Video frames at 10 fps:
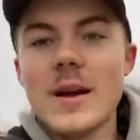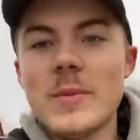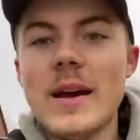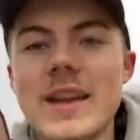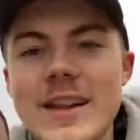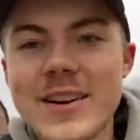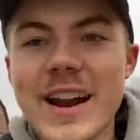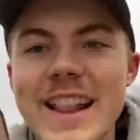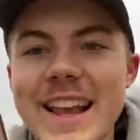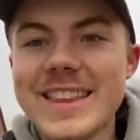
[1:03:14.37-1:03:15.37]
better. I
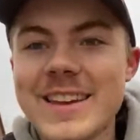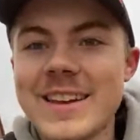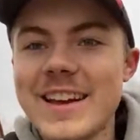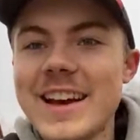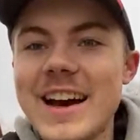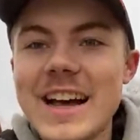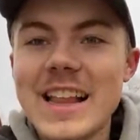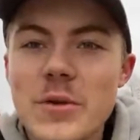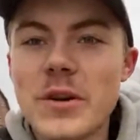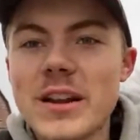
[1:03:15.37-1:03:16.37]
like
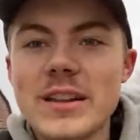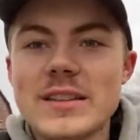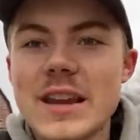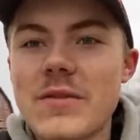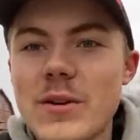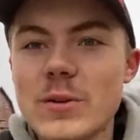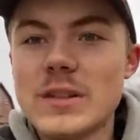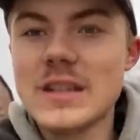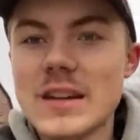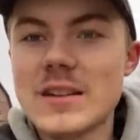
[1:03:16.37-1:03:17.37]
running the
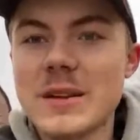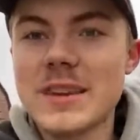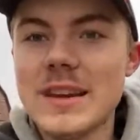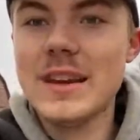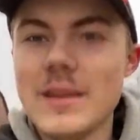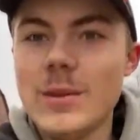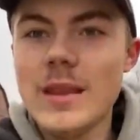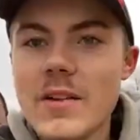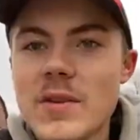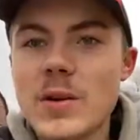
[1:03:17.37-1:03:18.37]
706 with
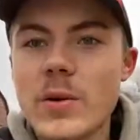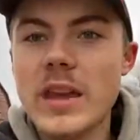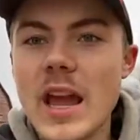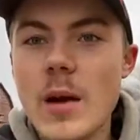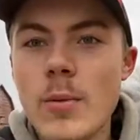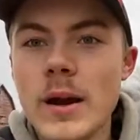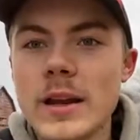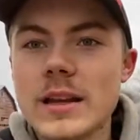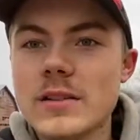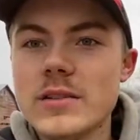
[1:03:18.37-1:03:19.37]
having no cab on it,
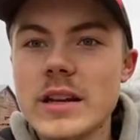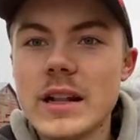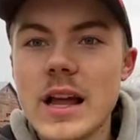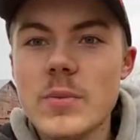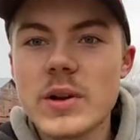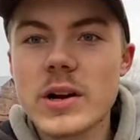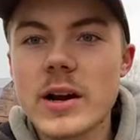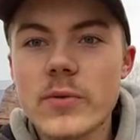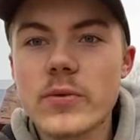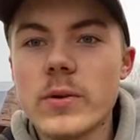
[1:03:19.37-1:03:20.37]
because you get a lot better
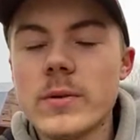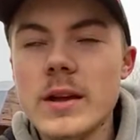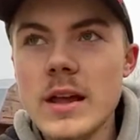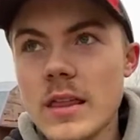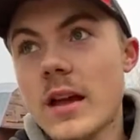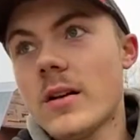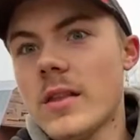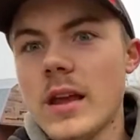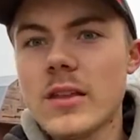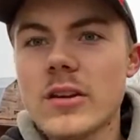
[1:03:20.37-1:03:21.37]
airflow. That or
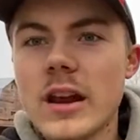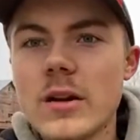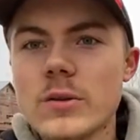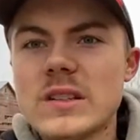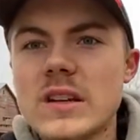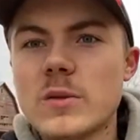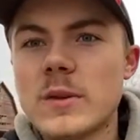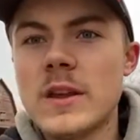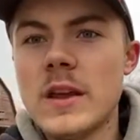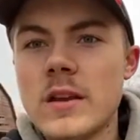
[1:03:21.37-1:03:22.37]
the other 806 with
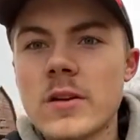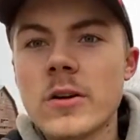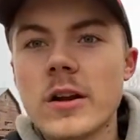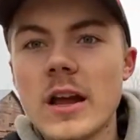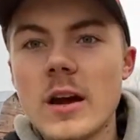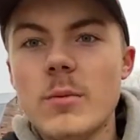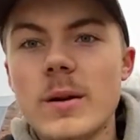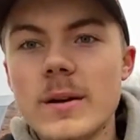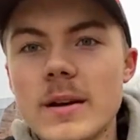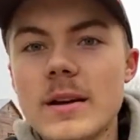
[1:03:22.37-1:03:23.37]
the Henniker cab,
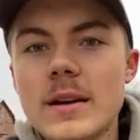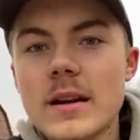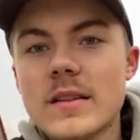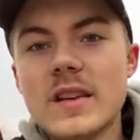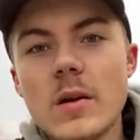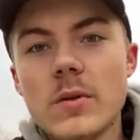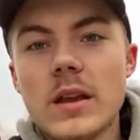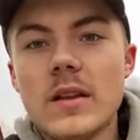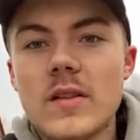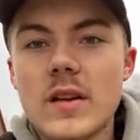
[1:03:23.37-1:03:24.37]
because that one
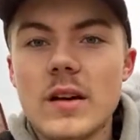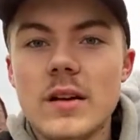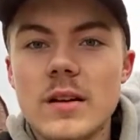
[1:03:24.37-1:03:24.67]
gets a